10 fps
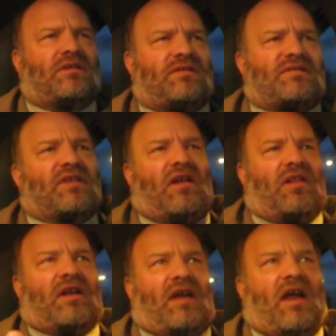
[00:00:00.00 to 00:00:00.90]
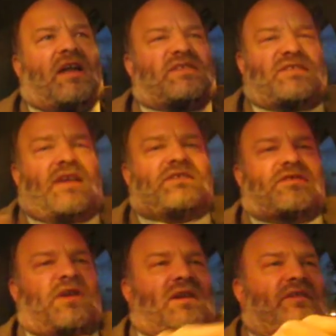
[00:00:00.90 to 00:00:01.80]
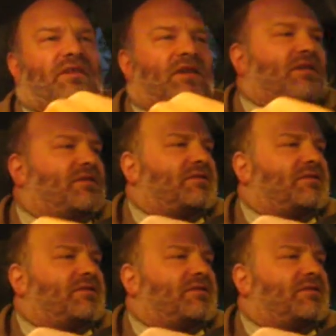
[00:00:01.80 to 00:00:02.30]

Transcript: It's not like I had sex or anything.